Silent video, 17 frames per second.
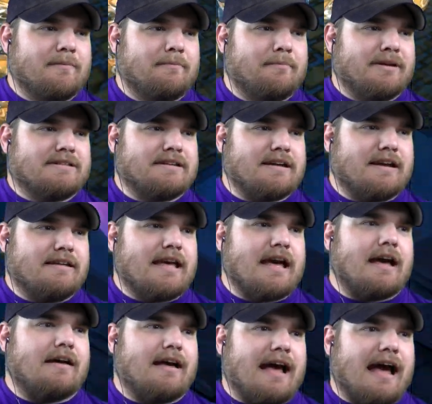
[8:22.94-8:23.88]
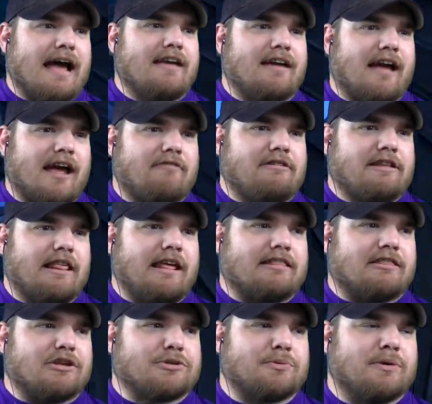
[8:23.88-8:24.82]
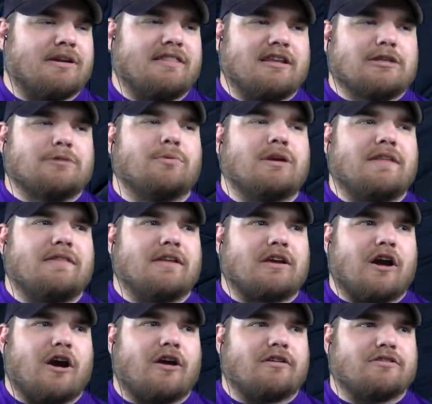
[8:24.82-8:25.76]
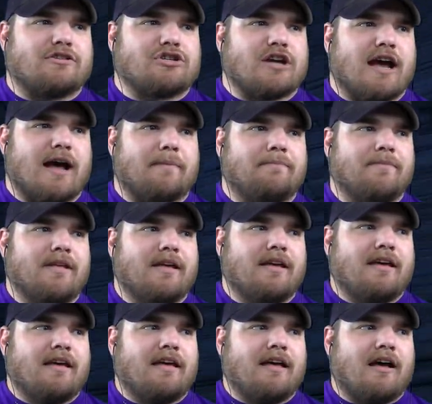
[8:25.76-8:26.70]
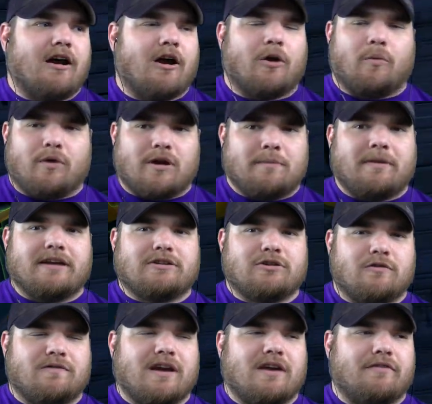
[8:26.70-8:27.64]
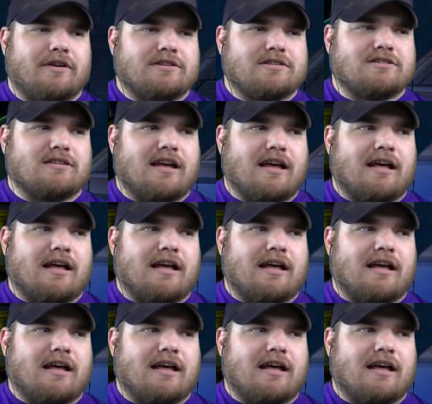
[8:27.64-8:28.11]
But yeah, I really like this one. This one and the garden shop are one of my two favorites.